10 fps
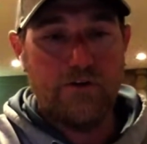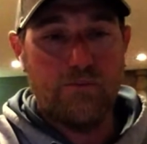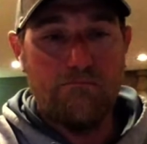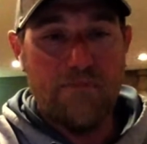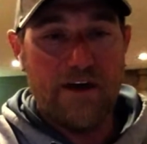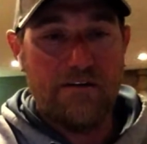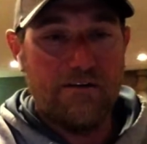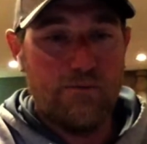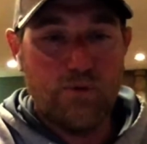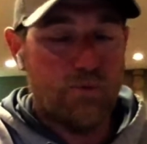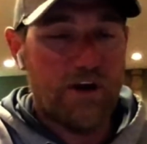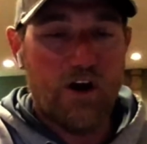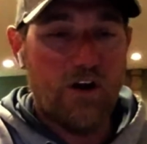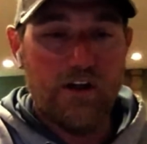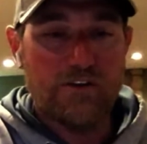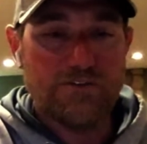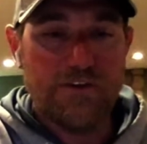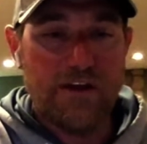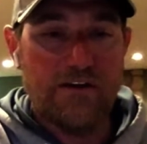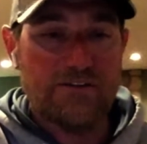Metal, when all else
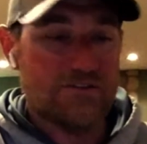fails,